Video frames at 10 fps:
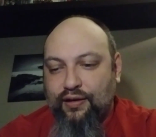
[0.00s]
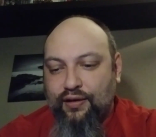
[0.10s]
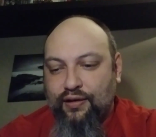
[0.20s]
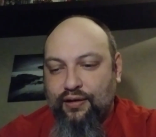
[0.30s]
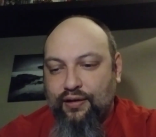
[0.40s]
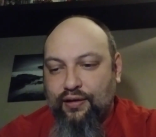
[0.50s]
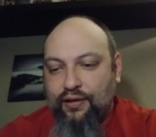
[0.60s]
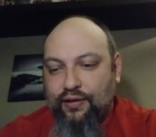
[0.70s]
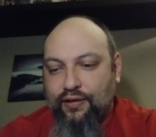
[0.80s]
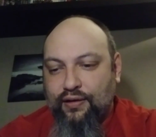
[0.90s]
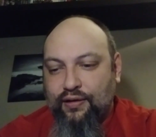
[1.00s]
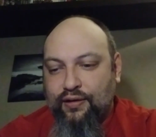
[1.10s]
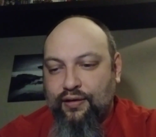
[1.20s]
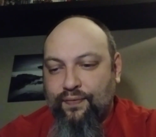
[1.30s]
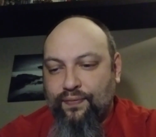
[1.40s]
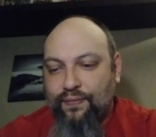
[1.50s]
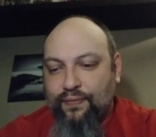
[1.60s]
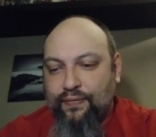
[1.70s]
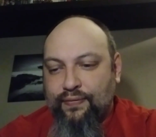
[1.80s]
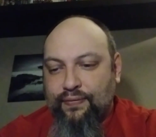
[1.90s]

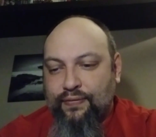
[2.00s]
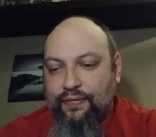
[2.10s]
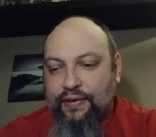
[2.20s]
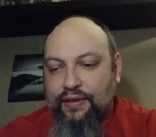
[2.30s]
(silence)